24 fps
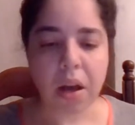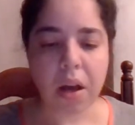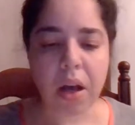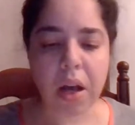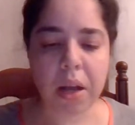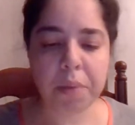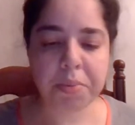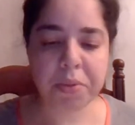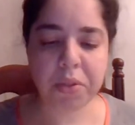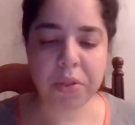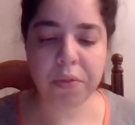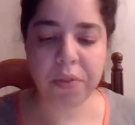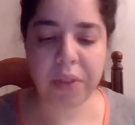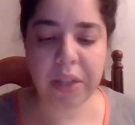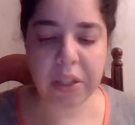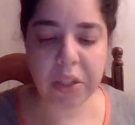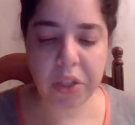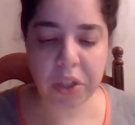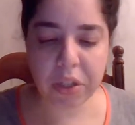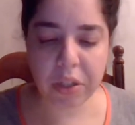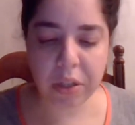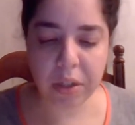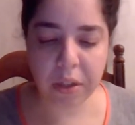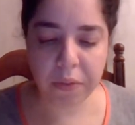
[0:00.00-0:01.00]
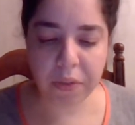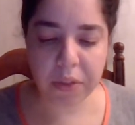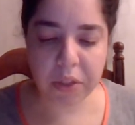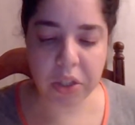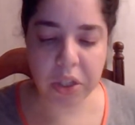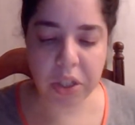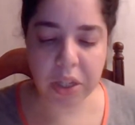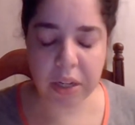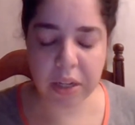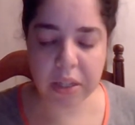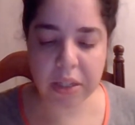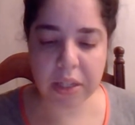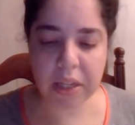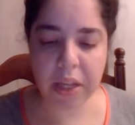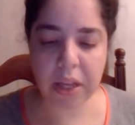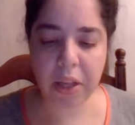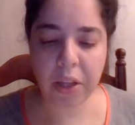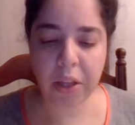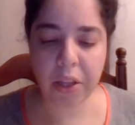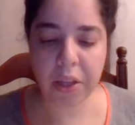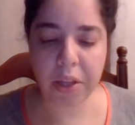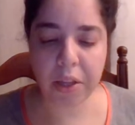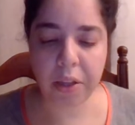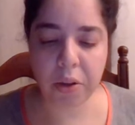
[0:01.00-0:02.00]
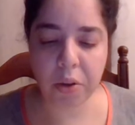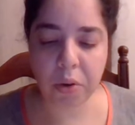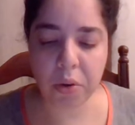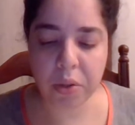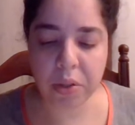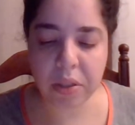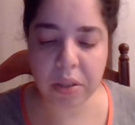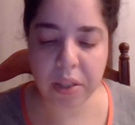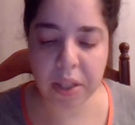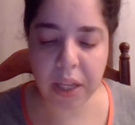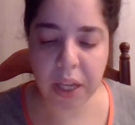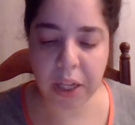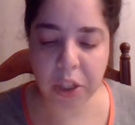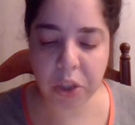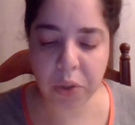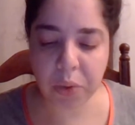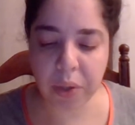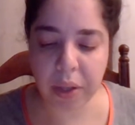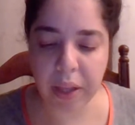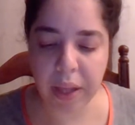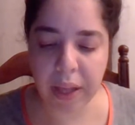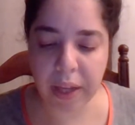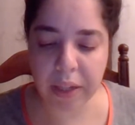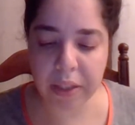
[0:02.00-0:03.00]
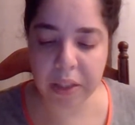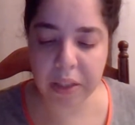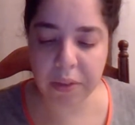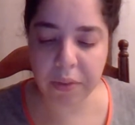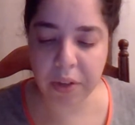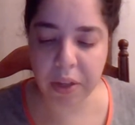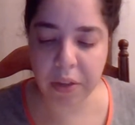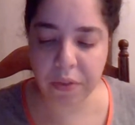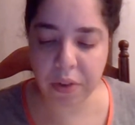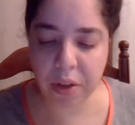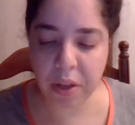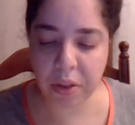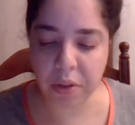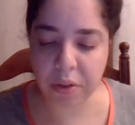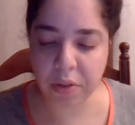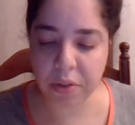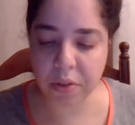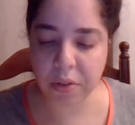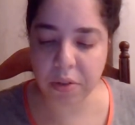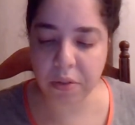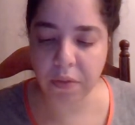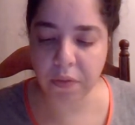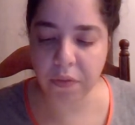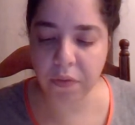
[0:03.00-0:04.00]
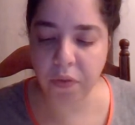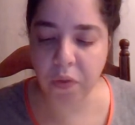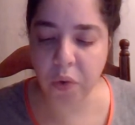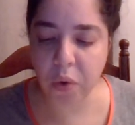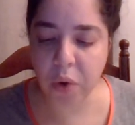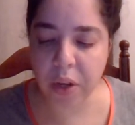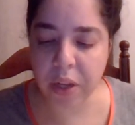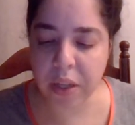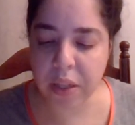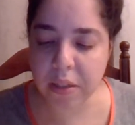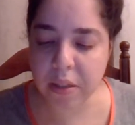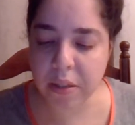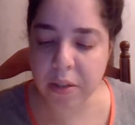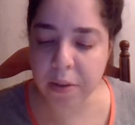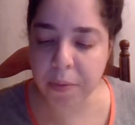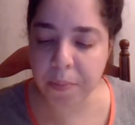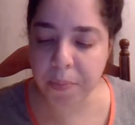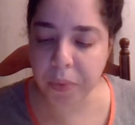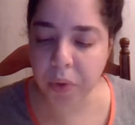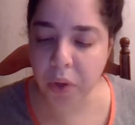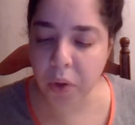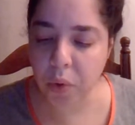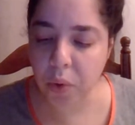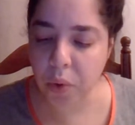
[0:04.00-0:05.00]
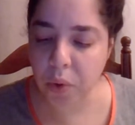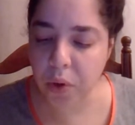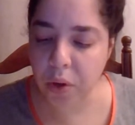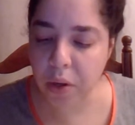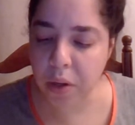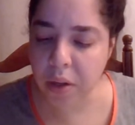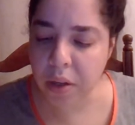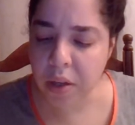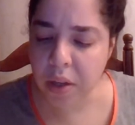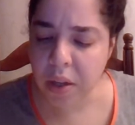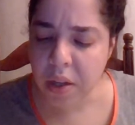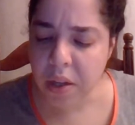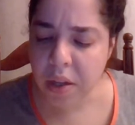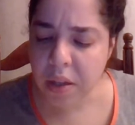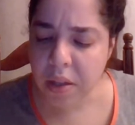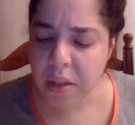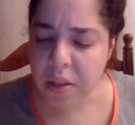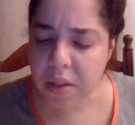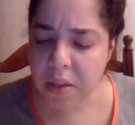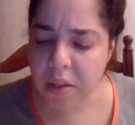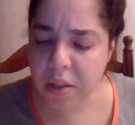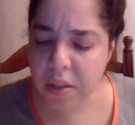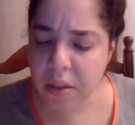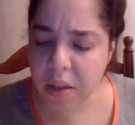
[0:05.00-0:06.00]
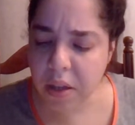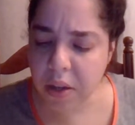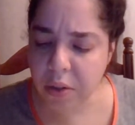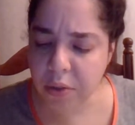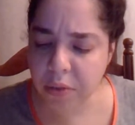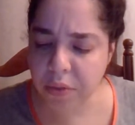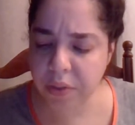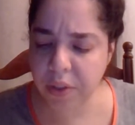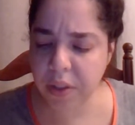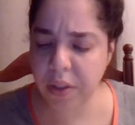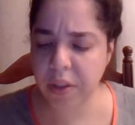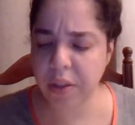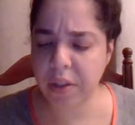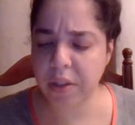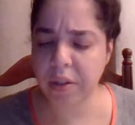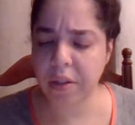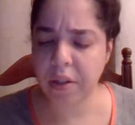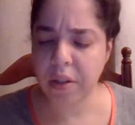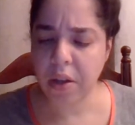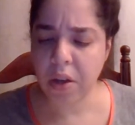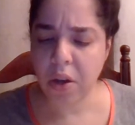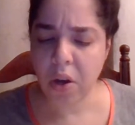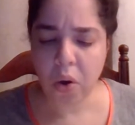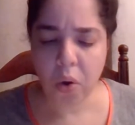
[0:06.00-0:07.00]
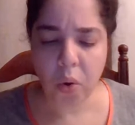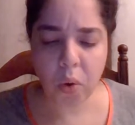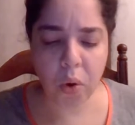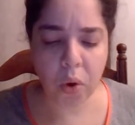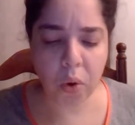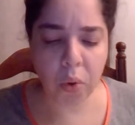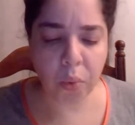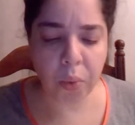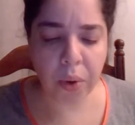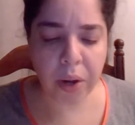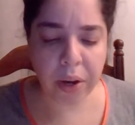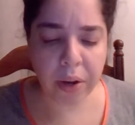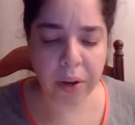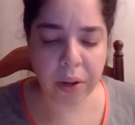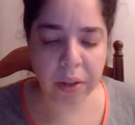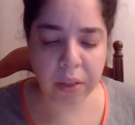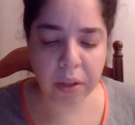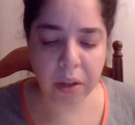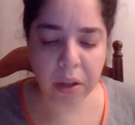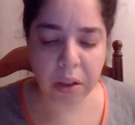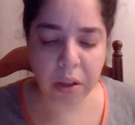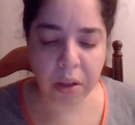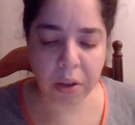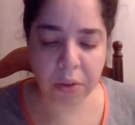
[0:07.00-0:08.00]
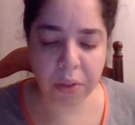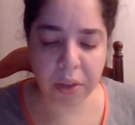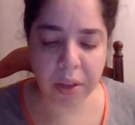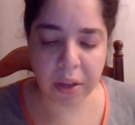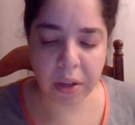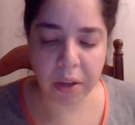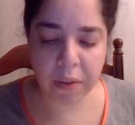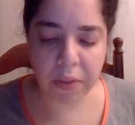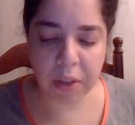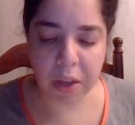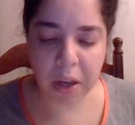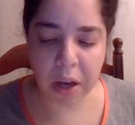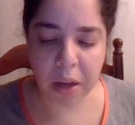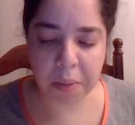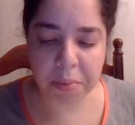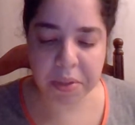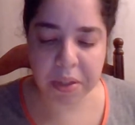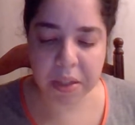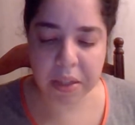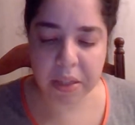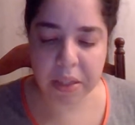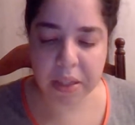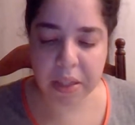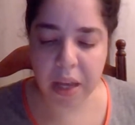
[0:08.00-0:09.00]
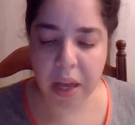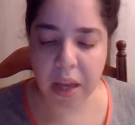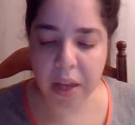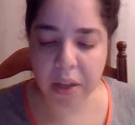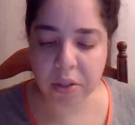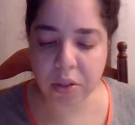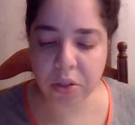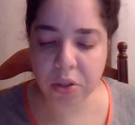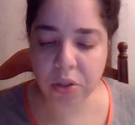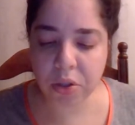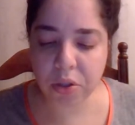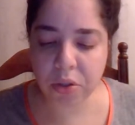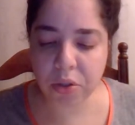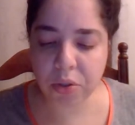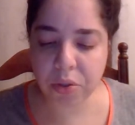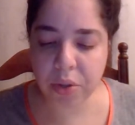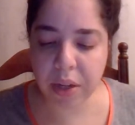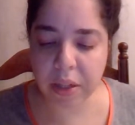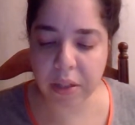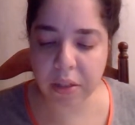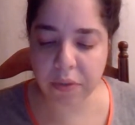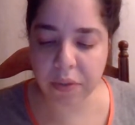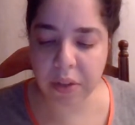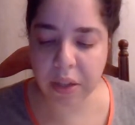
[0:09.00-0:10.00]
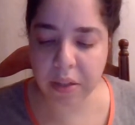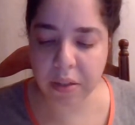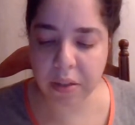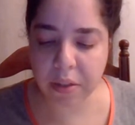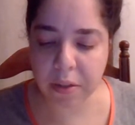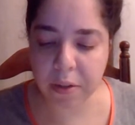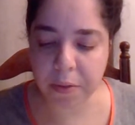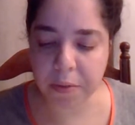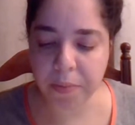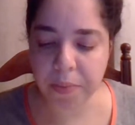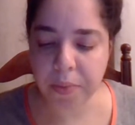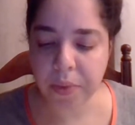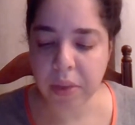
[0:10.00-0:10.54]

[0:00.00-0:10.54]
observation of the genitalia or sexual activity of others, voyeurism or scatophilia, or wearing the clothing of the opposite sex, transvestite,